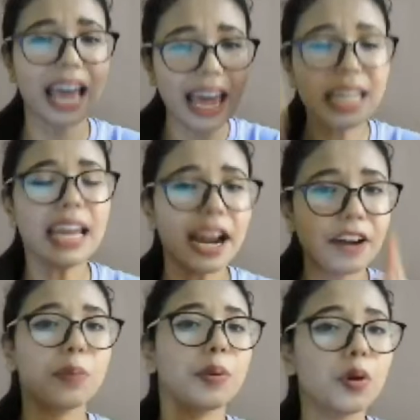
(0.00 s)
any
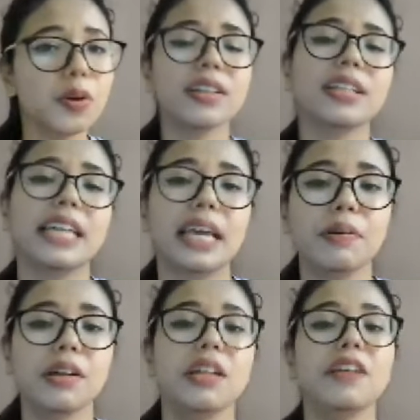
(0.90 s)
attribute in the
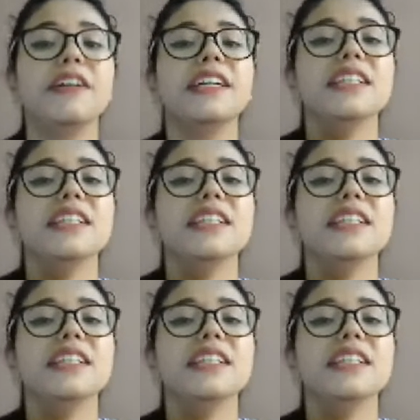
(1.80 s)
table, if it